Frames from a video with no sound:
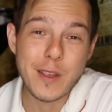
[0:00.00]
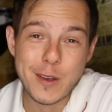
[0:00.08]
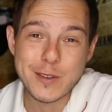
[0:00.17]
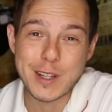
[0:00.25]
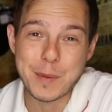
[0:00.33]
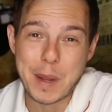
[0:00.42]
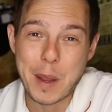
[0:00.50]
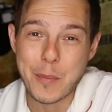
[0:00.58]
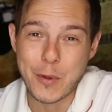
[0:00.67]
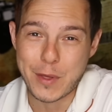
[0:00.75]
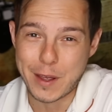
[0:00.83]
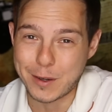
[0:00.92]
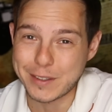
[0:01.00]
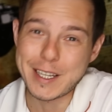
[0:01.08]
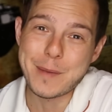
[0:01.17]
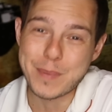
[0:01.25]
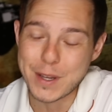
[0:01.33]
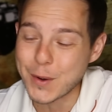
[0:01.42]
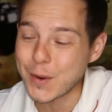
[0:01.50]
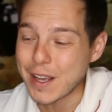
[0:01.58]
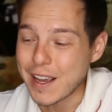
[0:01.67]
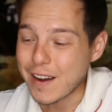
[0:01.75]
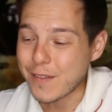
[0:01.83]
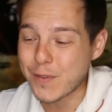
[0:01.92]
those are the people that'll tip you
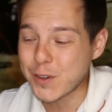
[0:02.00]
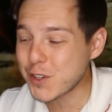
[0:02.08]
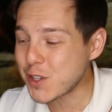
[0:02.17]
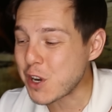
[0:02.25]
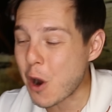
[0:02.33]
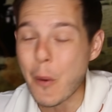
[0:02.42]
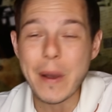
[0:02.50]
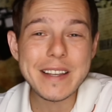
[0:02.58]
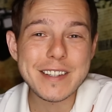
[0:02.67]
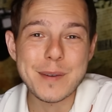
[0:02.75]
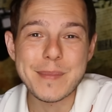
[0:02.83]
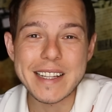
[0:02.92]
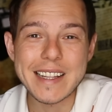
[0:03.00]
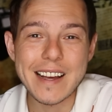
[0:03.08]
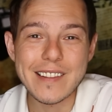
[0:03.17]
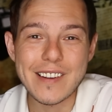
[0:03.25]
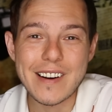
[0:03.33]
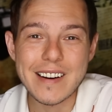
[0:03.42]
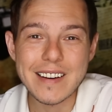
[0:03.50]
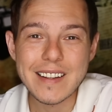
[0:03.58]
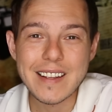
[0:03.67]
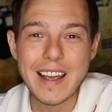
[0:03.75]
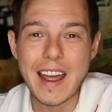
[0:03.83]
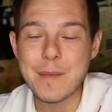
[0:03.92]
for just knowing somebody that long
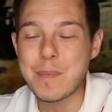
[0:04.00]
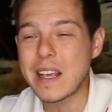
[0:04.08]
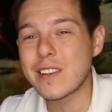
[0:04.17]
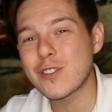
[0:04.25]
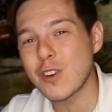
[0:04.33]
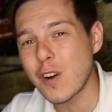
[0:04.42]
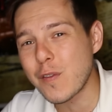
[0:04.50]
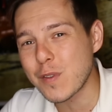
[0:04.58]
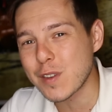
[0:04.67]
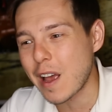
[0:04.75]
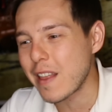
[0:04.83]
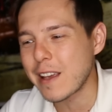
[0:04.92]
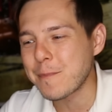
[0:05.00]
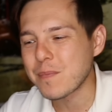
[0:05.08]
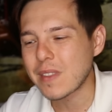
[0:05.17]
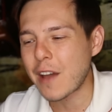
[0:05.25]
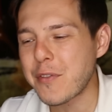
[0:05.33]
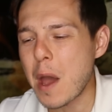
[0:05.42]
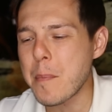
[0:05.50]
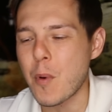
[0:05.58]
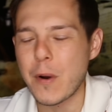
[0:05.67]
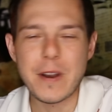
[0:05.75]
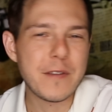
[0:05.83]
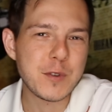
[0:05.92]
and being served for that. Like at that
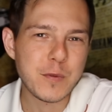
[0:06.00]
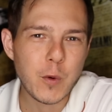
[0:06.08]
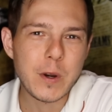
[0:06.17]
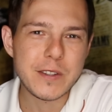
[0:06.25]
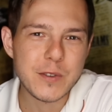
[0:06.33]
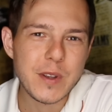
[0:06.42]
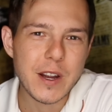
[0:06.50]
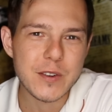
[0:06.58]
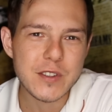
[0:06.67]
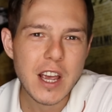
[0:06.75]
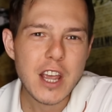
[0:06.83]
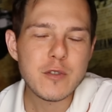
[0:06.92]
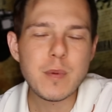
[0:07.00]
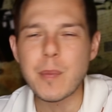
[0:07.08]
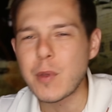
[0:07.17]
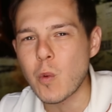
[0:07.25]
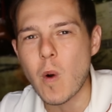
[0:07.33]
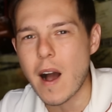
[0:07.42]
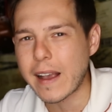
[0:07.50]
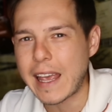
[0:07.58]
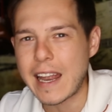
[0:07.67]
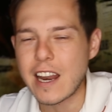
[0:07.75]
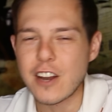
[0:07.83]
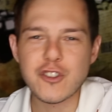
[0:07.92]
point, after 42 years, you should be able to walk
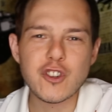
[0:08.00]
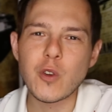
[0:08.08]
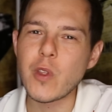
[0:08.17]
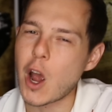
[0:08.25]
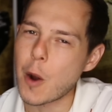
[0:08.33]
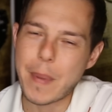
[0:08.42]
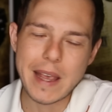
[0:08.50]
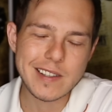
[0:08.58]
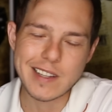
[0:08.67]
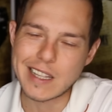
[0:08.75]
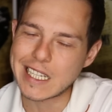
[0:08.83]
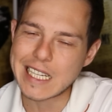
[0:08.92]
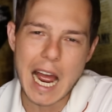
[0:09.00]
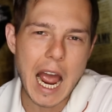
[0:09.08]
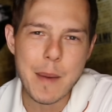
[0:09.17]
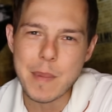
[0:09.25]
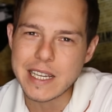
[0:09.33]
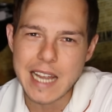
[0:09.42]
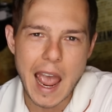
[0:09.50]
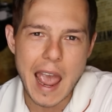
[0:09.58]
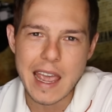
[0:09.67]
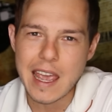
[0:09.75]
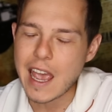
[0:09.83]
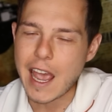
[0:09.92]
in and she'll know based on the time of
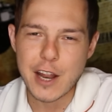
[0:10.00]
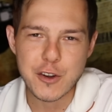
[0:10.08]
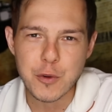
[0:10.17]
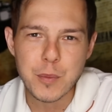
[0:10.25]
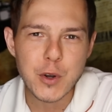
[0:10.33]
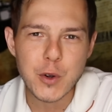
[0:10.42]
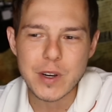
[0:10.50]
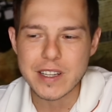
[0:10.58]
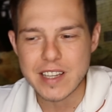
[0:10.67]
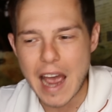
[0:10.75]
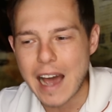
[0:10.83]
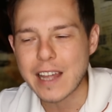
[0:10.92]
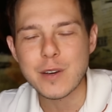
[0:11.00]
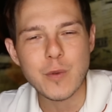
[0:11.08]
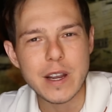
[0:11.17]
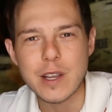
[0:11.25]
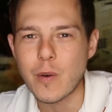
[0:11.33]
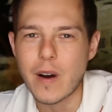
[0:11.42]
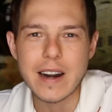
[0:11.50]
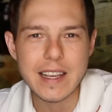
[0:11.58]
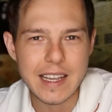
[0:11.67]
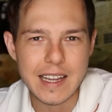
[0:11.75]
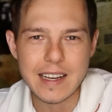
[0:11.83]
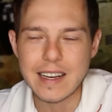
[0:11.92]
day and your mood exactly what you want
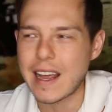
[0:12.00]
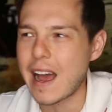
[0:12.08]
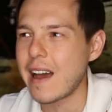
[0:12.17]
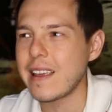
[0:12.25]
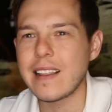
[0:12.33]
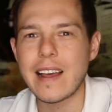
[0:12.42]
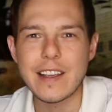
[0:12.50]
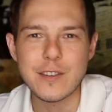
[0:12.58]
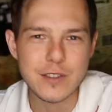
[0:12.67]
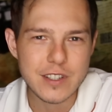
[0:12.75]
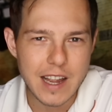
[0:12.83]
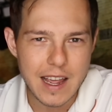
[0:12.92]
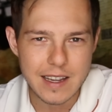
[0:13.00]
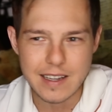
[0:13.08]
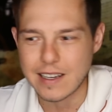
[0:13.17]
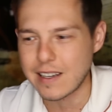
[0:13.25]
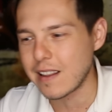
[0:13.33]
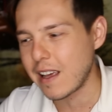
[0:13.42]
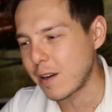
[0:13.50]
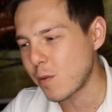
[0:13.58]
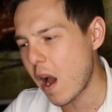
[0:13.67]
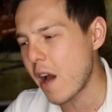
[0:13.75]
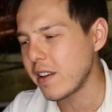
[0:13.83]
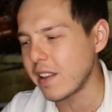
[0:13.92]
to eat and how you like your steak and like
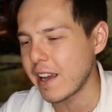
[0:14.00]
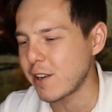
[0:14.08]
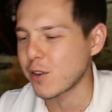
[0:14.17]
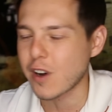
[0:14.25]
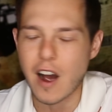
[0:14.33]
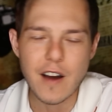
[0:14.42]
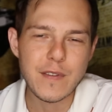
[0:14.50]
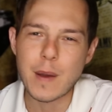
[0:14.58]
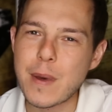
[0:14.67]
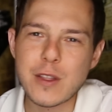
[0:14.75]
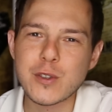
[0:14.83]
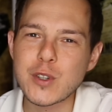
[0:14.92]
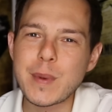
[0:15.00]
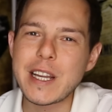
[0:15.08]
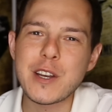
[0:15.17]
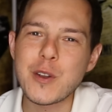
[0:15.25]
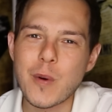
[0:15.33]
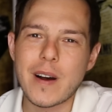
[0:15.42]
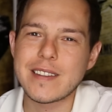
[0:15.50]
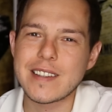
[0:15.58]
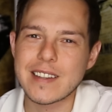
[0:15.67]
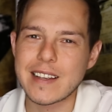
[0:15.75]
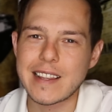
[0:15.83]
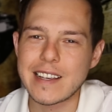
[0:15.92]
how you like your coffee. I bet there's so many
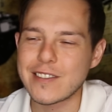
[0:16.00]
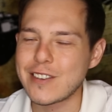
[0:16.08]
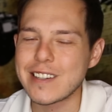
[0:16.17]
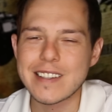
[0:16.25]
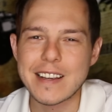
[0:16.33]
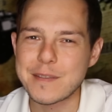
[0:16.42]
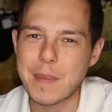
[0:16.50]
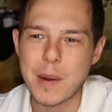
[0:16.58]
nuances like this she just has